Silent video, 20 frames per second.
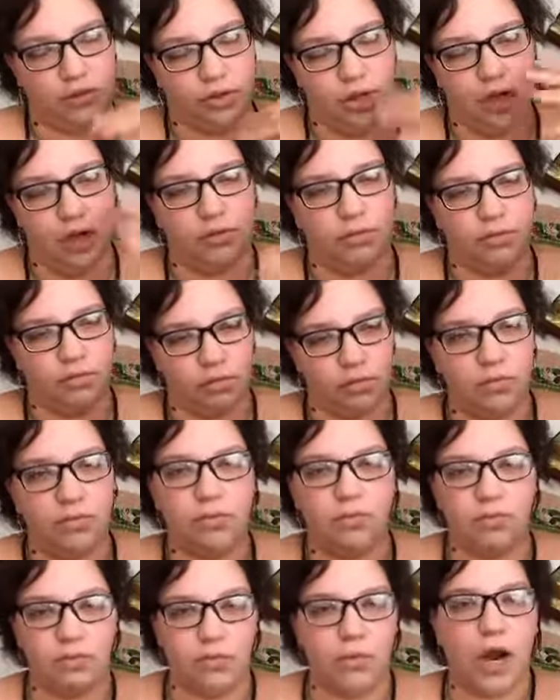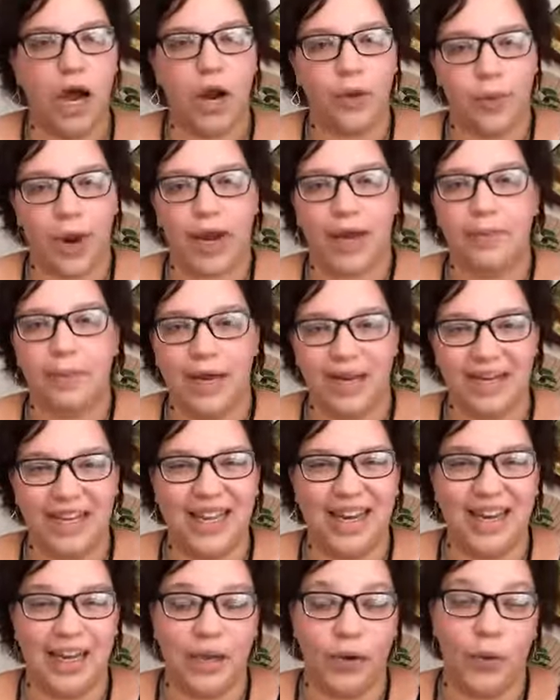Then I recommend
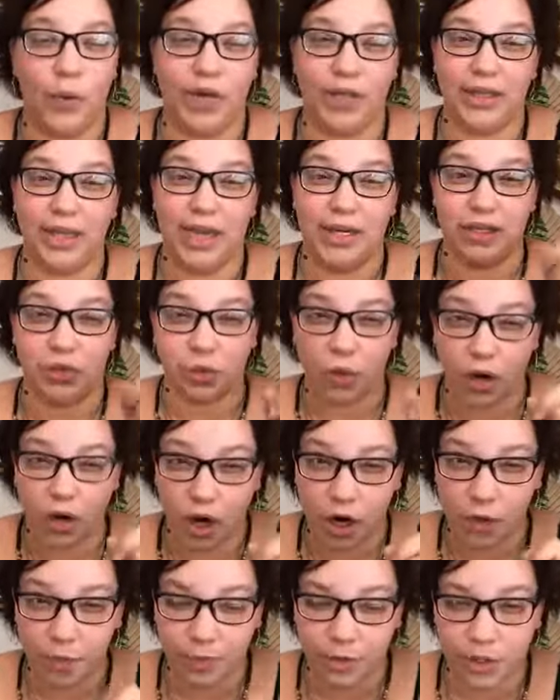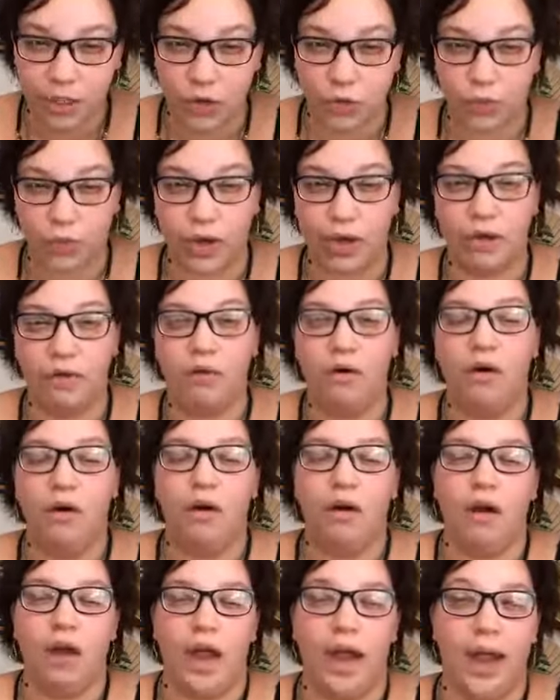getting one that is 100% real
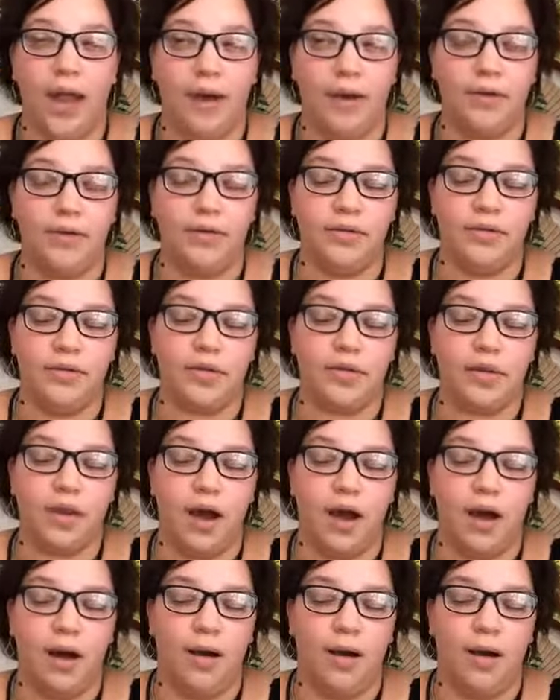and